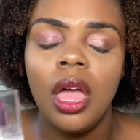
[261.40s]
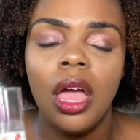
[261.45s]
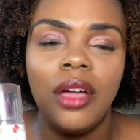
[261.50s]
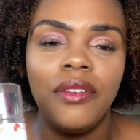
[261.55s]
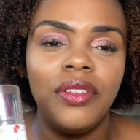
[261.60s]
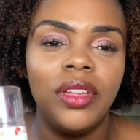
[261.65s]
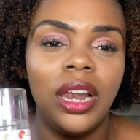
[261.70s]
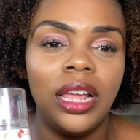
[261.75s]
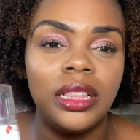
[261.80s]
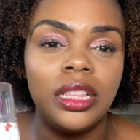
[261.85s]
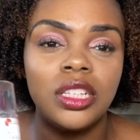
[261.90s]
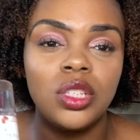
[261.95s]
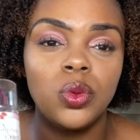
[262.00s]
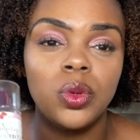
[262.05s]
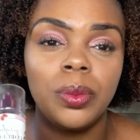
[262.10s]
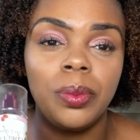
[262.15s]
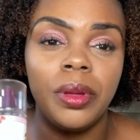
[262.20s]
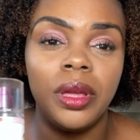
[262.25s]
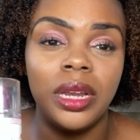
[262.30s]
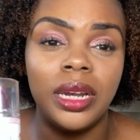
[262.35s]
I feel like this
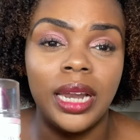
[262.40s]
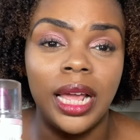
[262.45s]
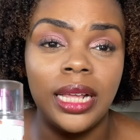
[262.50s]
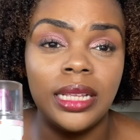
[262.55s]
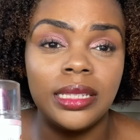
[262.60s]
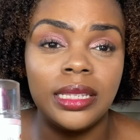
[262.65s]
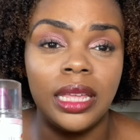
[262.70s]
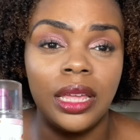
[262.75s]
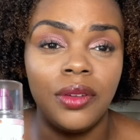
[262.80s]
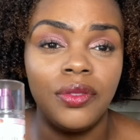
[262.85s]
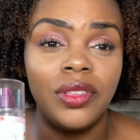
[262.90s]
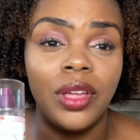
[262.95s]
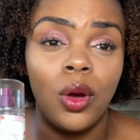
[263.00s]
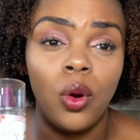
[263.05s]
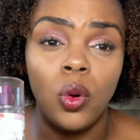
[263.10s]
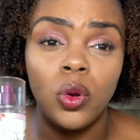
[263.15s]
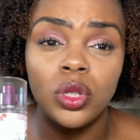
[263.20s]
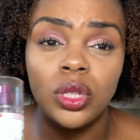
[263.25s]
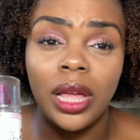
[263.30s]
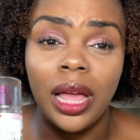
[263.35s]
would be a nice gift. I
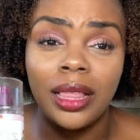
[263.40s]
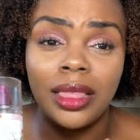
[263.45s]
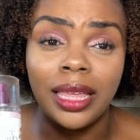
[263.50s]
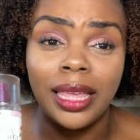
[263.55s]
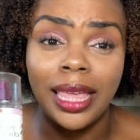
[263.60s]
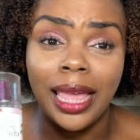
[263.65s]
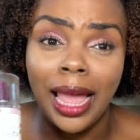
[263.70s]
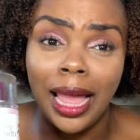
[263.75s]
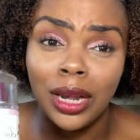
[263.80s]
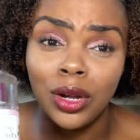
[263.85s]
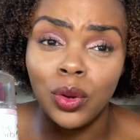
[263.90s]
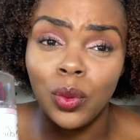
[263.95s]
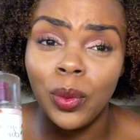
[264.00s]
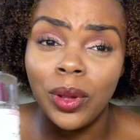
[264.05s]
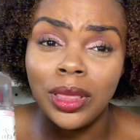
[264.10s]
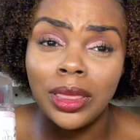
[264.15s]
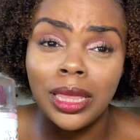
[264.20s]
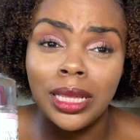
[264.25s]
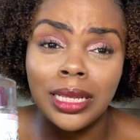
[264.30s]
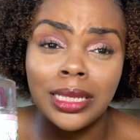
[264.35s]
also had the candle
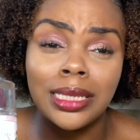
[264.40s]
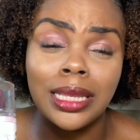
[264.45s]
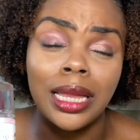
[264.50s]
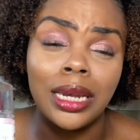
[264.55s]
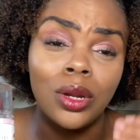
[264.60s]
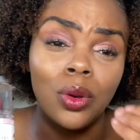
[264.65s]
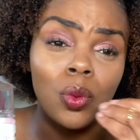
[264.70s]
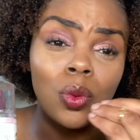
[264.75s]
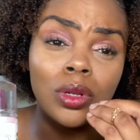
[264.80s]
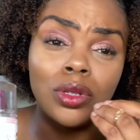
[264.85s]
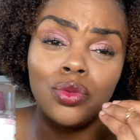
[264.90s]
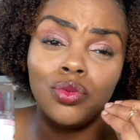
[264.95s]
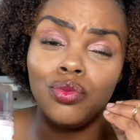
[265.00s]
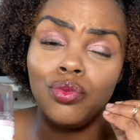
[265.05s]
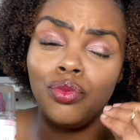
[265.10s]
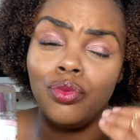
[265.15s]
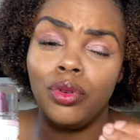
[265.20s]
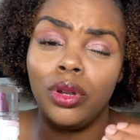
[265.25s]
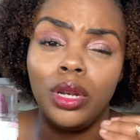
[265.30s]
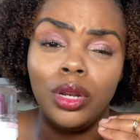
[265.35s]
in this and it was
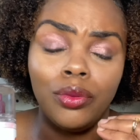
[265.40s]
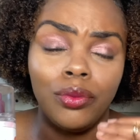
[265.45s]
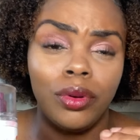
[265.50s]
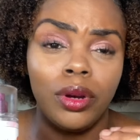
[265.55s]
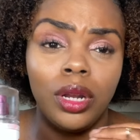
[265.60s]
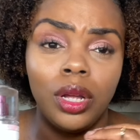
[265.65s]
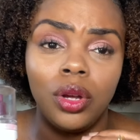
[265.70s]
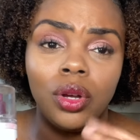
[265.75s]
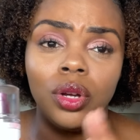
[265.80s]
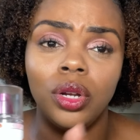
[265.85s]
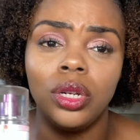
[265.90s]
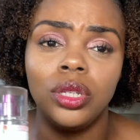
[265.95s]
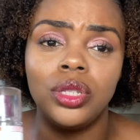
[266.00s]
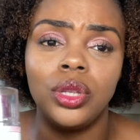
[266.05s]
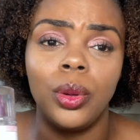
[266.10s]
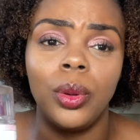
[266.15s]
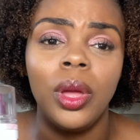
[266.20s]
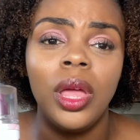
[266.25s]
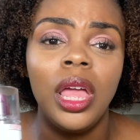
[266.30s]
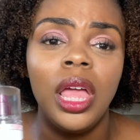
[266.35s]
really good.
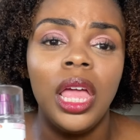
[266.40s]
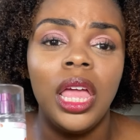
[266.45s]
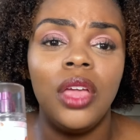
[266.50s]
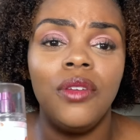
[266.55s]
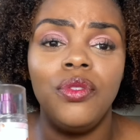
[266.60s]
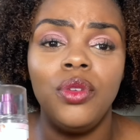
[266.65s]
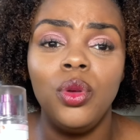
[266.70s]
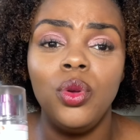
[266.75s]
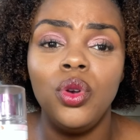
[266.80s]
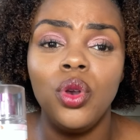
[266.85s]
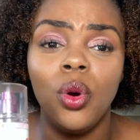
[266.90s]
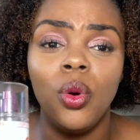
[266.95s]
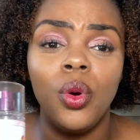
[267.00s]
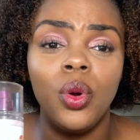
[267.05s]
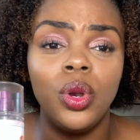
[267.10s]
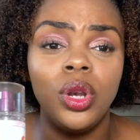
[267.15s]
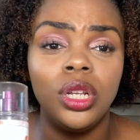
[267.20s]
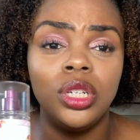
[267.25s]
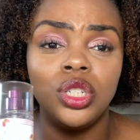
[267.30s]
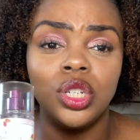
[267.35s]
So if you don't
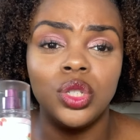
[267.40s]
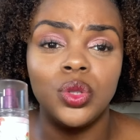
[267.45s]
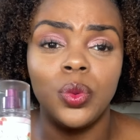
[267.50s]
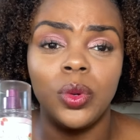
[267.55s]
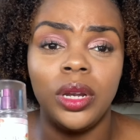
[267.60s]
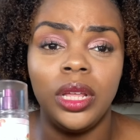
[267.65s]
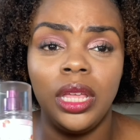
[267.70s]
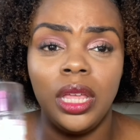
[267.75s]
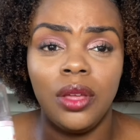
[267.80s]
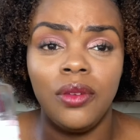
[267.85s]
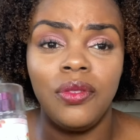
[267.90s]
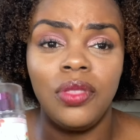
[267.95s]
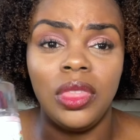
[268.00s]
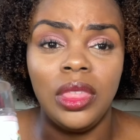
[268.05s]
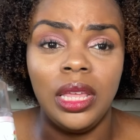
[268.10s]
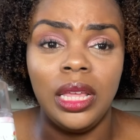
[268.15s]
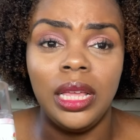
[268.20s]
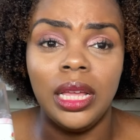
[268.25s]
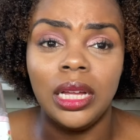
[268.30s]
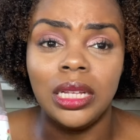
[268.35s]
only just want to give
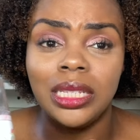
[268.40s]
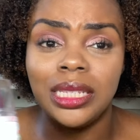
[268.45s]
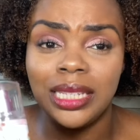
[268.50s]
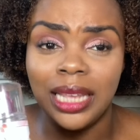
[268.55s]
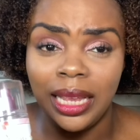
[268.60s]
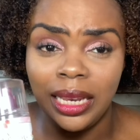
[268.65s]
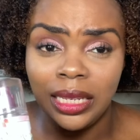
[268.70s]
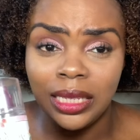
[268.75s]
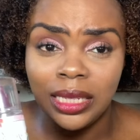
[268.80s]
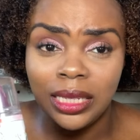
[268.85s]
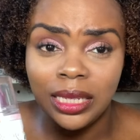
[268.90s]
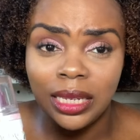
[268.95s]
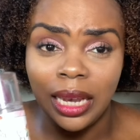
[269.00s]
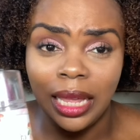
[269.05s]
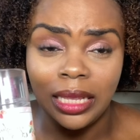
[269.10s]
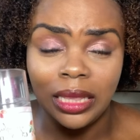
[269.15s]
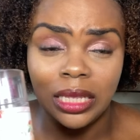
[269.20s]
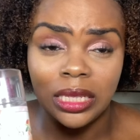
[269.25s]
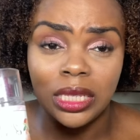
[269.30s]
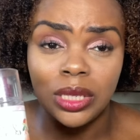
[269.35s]
the scent,
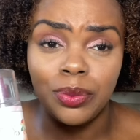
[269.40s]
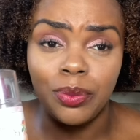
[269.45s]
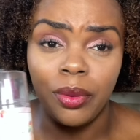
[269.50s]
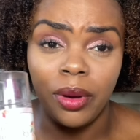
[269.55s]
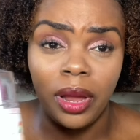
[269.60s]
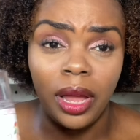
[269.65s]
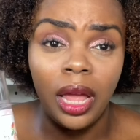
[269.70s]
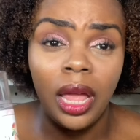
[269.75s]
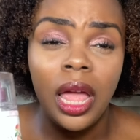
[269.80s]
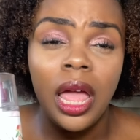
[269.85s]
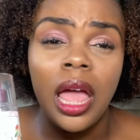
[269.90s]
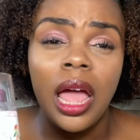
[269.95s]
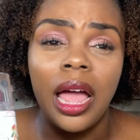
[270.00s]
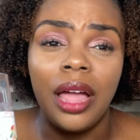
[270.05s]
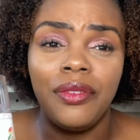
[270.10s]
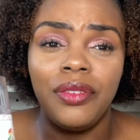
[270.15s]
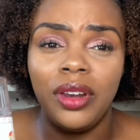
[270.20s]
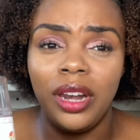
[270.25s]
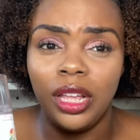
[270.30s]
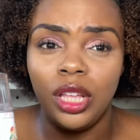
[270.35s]
like the spray, I
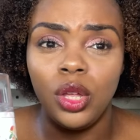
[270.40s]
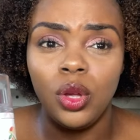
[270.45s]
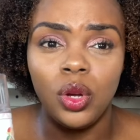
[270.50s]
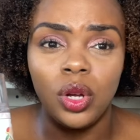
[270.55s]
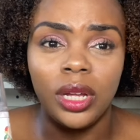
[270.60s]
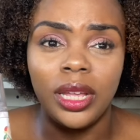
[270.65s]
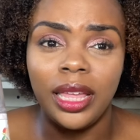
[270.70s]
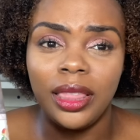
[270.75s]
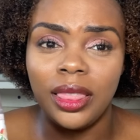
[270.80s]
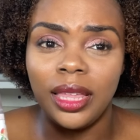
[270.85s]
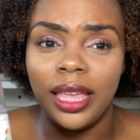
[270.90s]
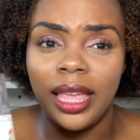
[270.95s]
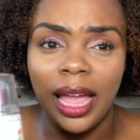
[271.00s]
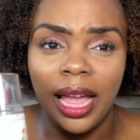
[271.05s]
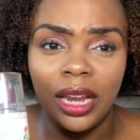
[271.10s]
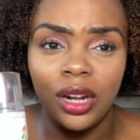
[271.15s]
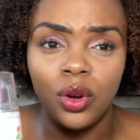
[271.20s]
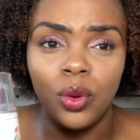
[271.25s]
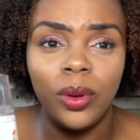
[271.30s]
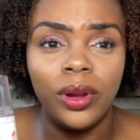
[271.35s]
feel like you could get the
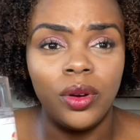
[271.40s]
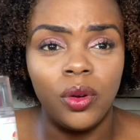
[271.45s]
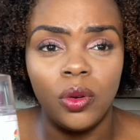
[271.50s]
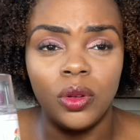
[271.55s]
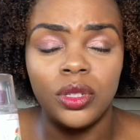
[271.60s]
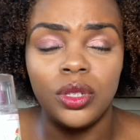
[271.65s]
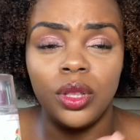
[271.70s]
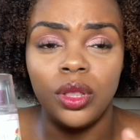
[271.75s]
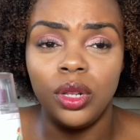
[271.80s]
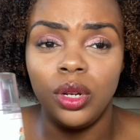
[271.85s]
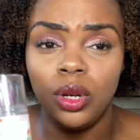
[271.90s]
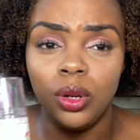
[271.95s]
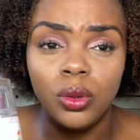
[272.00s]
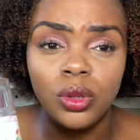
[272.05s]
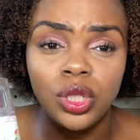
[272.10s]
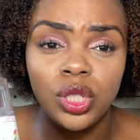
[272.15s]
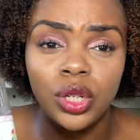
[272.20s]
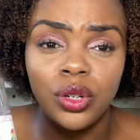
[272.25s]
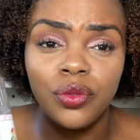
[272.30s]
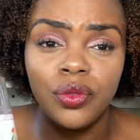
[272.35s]
candle and also the
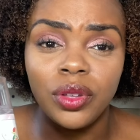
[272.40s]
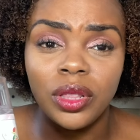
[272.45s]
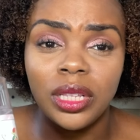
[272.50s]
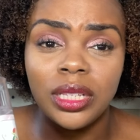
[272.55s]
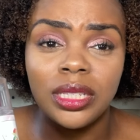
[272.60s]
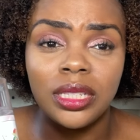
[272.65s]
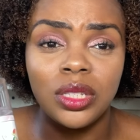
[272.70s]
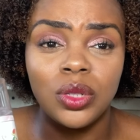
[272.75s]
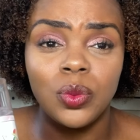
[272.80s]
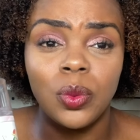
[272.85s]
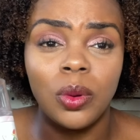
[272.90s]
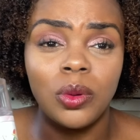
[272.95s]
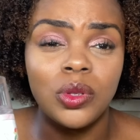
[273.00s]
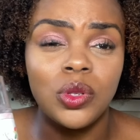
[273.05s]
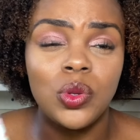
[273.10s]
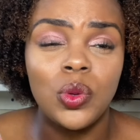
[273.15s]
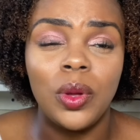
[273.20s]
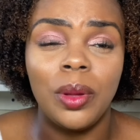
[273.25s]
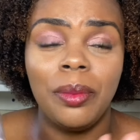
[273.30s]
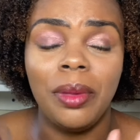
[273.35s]
lotion for this as well
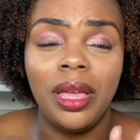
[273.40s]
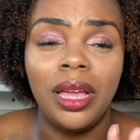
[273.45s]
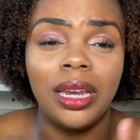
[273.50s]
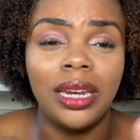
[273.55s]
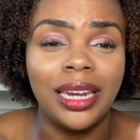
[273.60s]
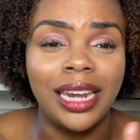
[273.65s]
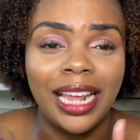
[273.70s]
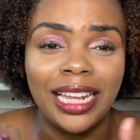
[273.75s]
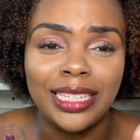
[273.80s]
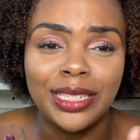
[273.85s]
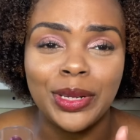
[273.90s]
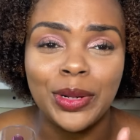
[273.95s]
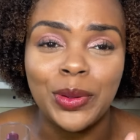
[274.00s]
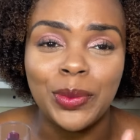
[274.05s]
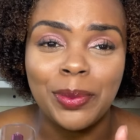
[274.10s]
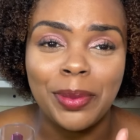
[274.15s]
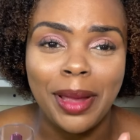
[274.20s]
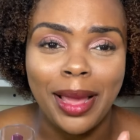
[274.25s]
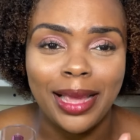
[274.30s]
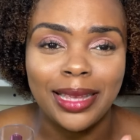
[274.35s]
too, and make a nice little
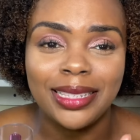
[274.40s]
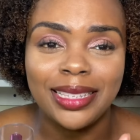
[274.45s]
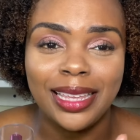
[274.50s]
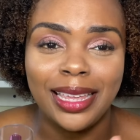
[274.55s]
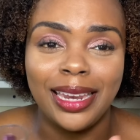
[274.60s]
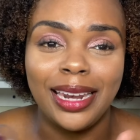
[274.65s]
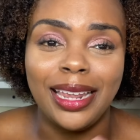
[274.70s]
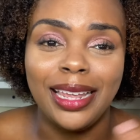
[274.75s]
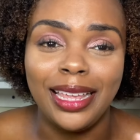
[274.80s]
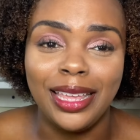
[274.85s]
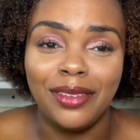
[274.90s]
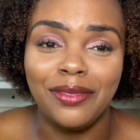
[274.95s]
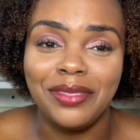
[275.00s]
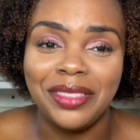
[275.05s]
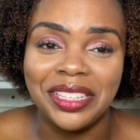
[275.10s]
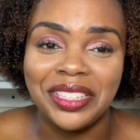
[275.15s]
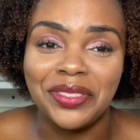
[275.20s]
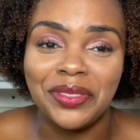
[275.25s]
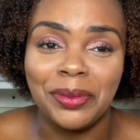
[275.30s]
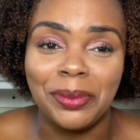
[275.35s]
basket and give
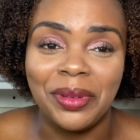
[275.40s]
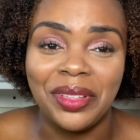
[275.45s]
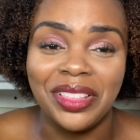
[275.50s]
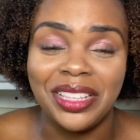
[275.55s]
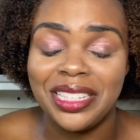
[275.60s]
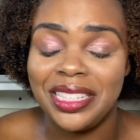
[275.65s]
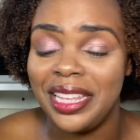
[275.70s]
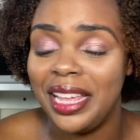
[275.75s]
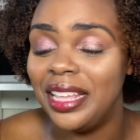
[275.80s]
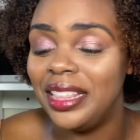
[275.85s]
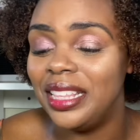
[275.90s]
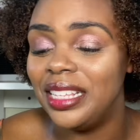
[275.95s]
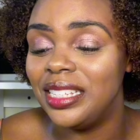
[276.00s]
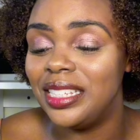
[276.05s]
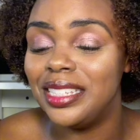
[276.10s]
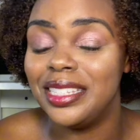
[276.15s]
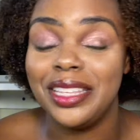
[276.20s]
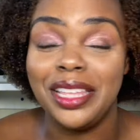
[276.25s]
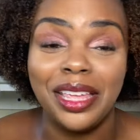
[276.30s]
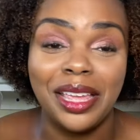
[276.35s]
this for Mother's Day. And this
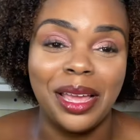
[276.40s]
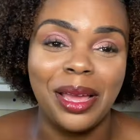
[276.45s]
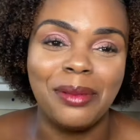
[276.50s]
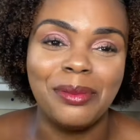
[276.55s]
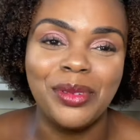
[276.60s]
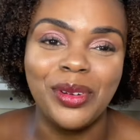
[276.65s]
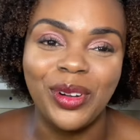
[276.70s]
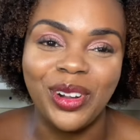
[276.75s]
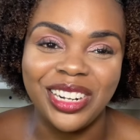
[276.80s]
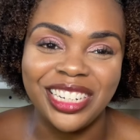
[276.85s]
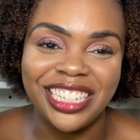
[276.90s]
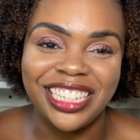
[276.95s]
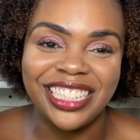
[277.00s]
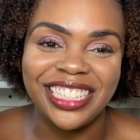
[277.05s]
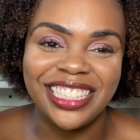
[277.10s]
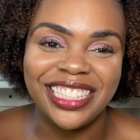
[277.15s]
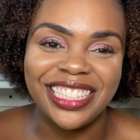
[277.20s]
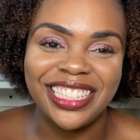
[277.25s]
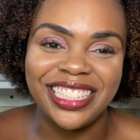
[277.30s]
is Gingham Gorgeous.